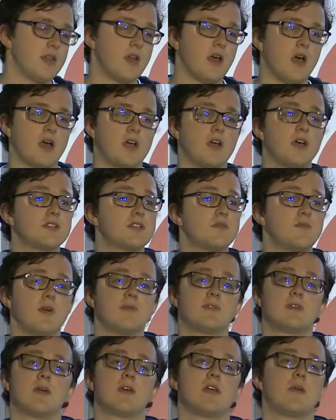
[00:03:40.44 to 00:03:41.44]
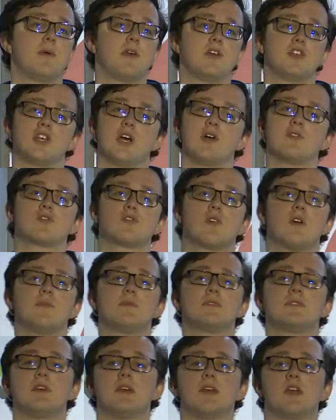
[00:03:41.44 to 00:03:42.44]
A custom runtime could be a shell
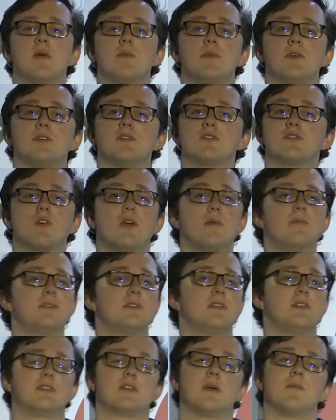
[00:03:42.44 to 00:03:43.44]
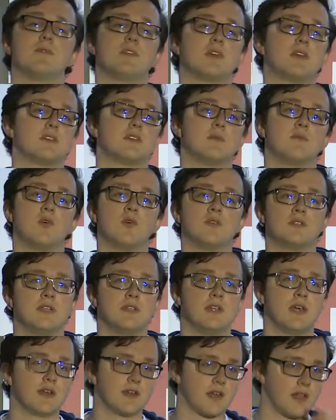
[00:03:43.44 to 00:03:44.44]
script. It could be a script in something supporting
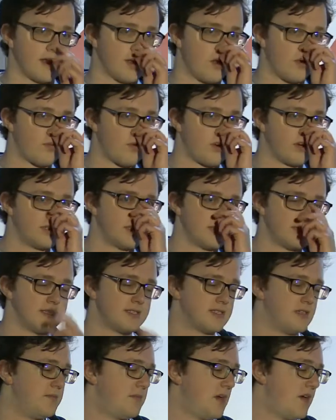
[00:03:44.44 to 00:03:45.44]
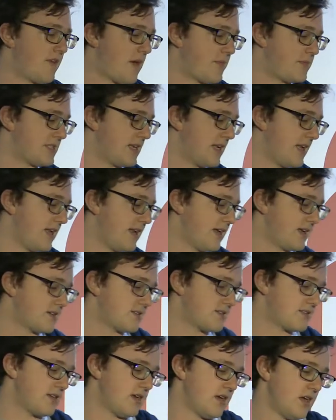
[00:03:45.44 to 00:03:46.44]
the underlying operating system of Amazon
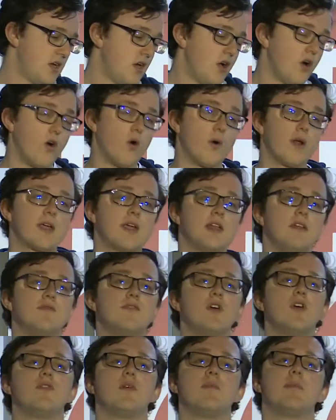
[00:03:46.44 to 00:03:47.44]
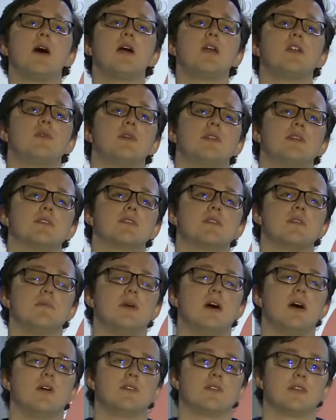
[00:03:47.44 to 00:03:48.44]
Linux, or it can involve a binary that's
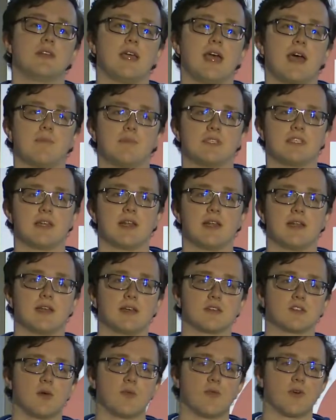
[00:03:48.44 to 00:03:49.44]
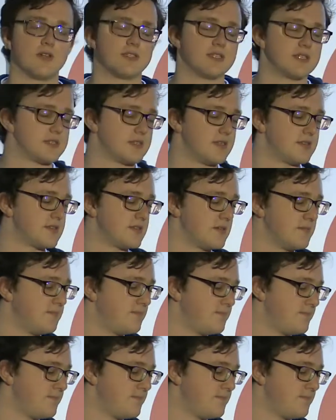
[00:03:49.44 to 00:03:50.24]
compiled on the Amazon Linux operating system.